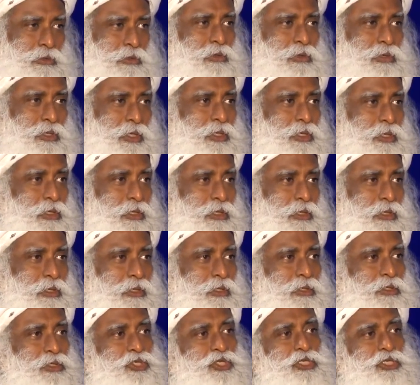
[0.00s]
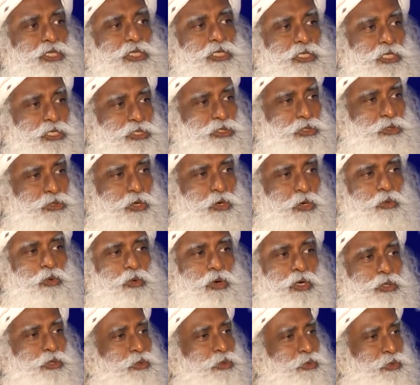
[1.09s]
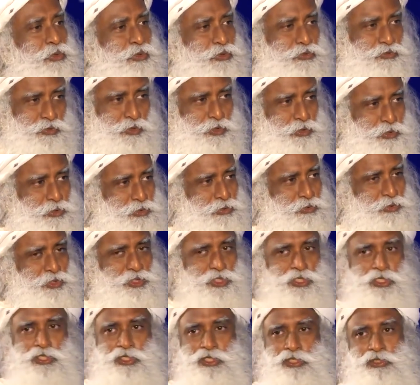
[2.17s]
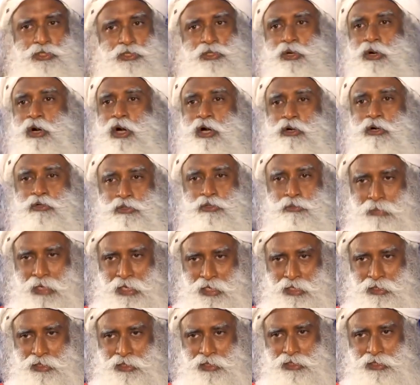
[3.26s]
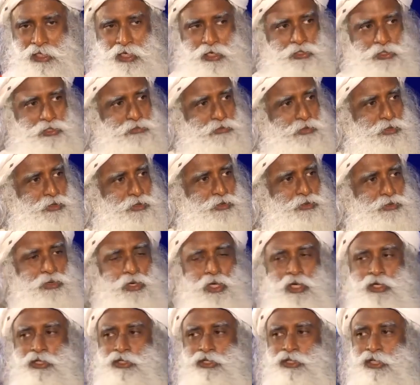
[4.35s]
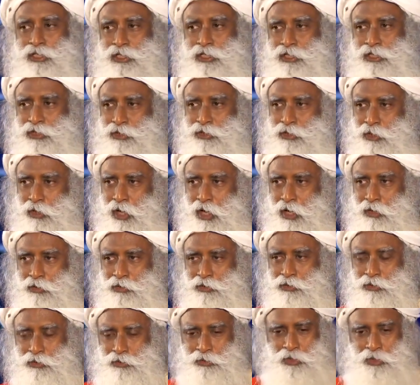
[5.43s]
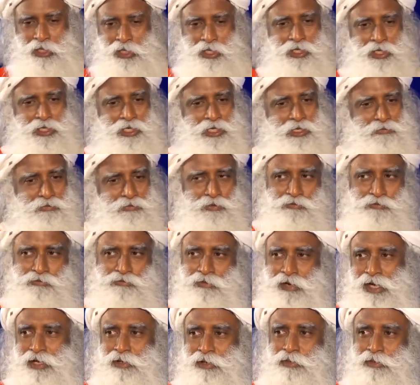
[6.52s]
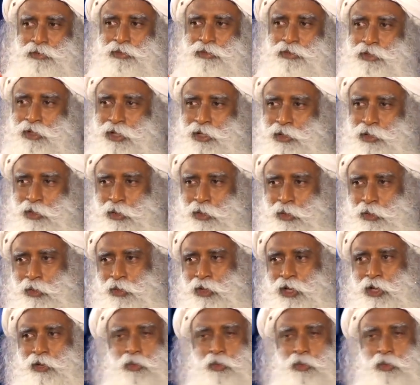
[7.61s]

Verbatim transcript: okay, she doesn't know what to cook for you, she doesn't know how to manage this house for you, she doesn't know how to give you firewood or coal